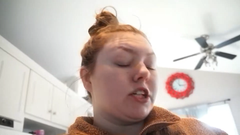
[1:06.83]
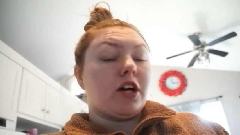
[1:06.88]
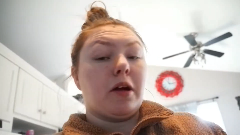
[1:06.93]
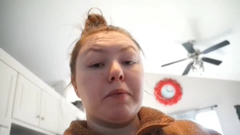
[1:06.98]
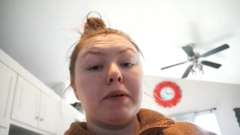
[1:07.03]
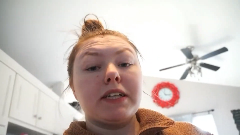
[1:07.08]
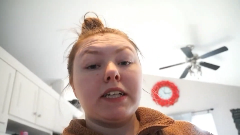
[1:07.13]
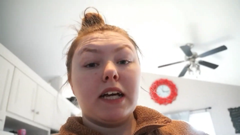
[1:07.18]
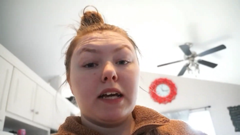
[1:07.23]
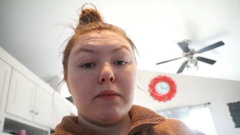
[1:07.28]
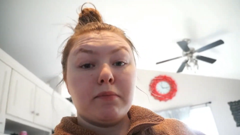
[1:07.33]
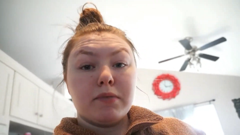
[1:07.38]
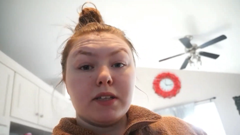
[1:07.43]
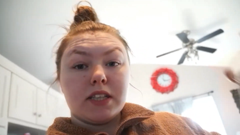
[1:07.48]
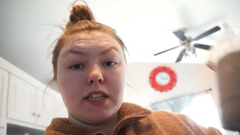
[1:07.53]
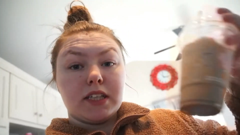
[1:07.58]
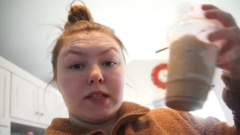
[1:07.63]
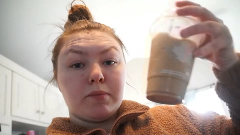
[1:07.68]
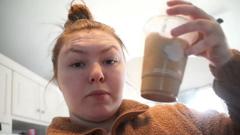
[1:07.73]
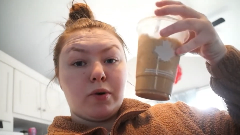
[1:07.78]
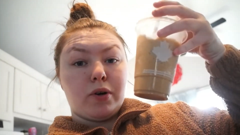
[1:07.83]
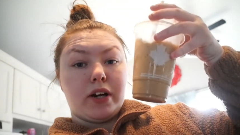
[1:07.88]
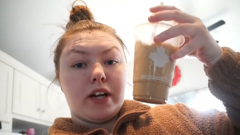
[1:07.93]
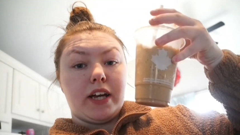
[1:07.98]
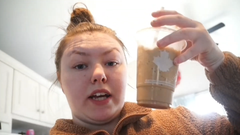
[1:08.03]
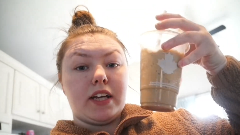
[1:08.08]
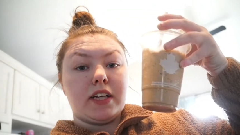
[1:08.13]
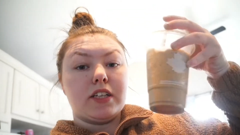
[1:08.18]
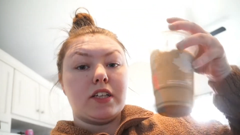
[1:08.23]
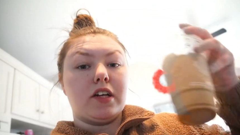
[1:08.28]
Stopped at Tim's this
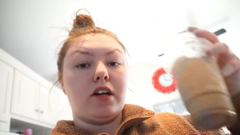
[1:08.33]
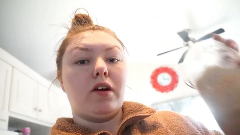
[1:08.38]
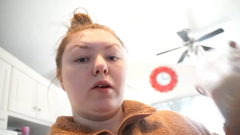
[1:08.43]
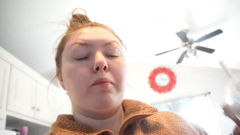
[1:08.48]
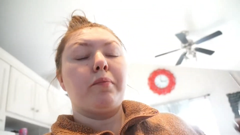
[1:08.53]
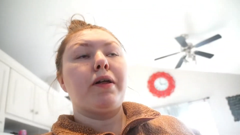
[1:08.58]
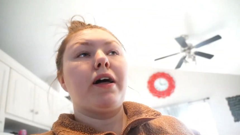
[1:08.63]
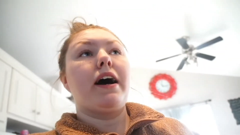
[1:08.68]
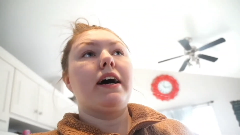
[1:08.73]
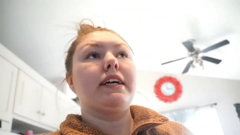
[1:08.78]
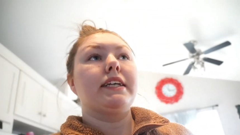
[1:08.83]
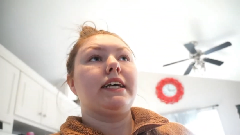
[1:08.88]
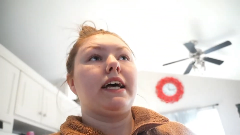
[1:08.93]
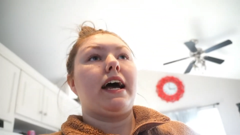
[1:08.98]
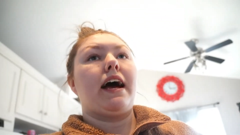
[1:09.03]
morning, so blessed.